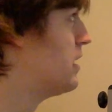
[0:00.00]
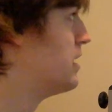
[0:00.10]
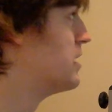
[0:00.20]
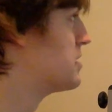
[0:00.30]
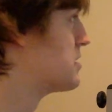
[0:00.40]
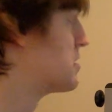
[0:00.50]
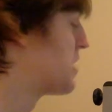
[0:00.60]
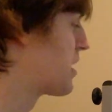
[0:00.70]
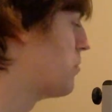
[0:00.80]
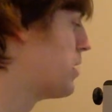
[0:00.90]
is the
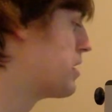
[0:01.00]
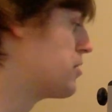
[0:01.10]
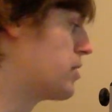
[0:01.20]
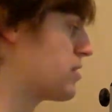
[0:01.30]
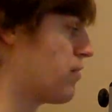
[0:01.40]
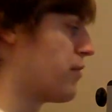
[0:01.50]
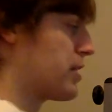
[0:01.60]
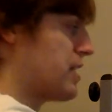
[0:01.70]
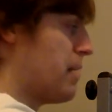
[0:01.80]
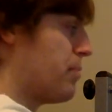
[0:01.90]
second way to do it. So for
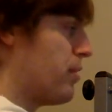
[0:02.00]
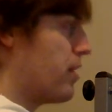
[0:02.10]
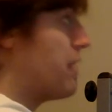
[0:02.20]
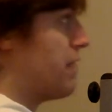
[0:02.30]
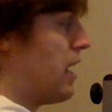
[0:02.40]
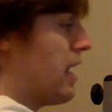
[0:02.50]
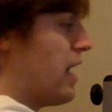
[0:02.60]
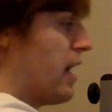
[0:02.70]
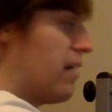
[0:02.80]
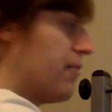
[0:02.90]
example, if I
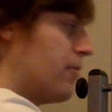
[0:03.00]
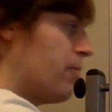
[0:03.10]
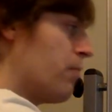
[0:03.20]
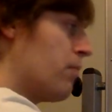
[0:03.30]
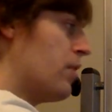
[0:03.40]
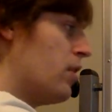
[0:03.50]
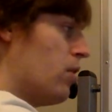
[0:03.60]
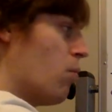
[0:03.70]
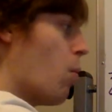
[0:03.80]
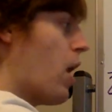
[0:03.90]
have
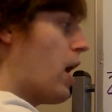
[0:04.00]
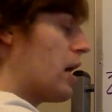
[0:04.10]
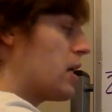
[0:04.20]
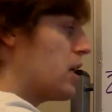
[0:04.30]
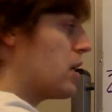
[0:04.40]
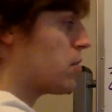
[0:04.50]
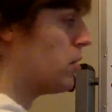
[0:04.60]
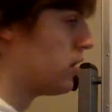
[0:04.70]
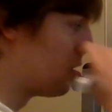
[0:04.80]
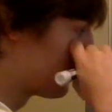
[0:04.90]
y
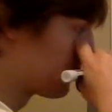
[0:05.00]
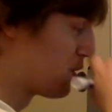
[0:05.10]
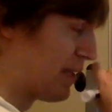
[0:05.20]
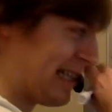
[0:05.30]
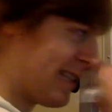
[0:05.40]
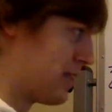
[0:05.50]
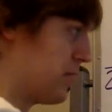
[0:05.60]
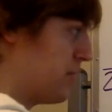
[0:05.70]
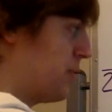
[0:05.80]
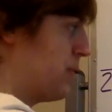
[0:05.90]
equals, let's
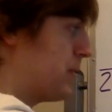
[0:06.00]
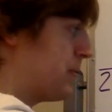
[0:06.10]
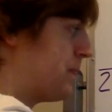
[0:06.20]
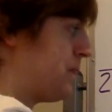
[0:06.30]
do,